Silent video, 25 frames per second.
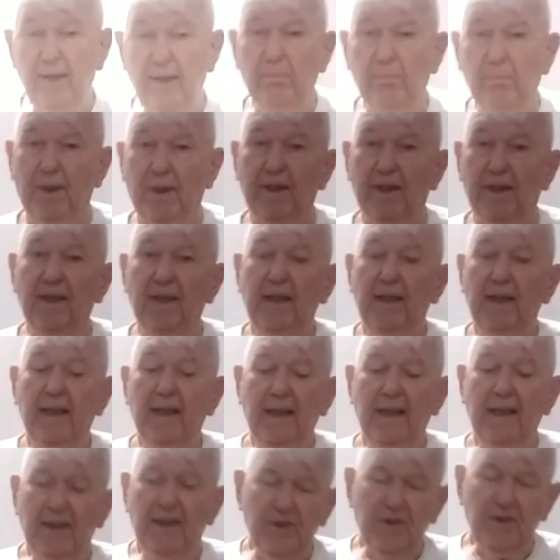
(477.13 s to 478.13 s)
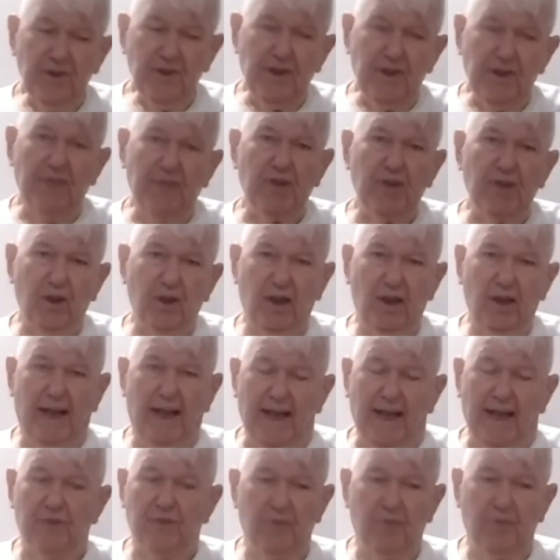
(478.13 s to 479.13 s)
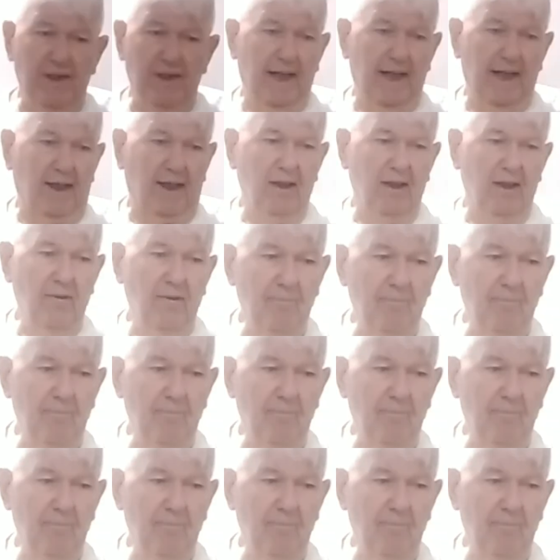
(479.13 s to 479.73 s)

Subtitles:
but this just gives it a little extra kick.